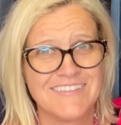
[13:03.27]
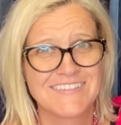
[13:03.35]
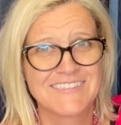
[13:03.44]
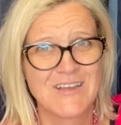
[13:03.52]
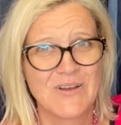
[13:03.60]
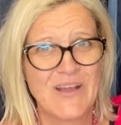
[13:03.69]

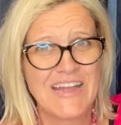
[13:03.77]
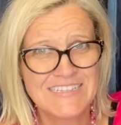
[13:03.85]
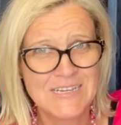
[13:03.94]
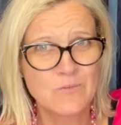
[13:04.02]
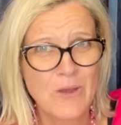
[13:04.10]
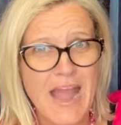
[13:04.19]
So I
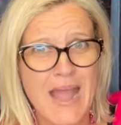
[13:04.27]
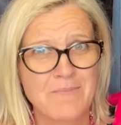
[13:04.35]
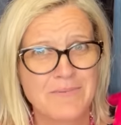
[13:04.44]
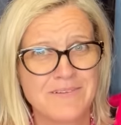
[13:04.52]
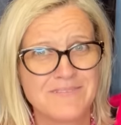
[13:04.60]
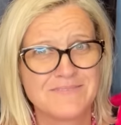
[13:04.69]
did
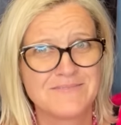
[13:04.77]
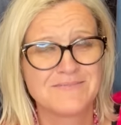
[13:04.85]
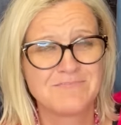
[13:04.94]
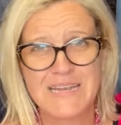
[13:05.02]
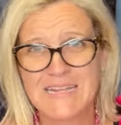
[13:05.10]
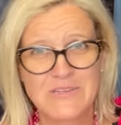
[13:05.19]
rap,
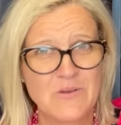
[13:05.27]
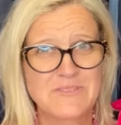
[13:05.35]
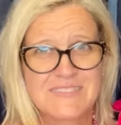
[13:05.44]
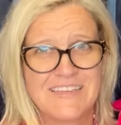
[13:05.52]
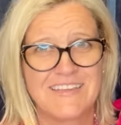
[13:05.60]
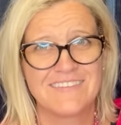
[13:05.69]
but I
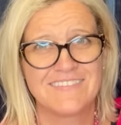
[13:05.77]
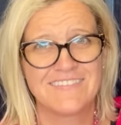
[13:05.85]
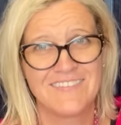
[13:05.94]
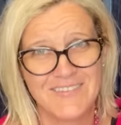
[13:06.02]
don't sing,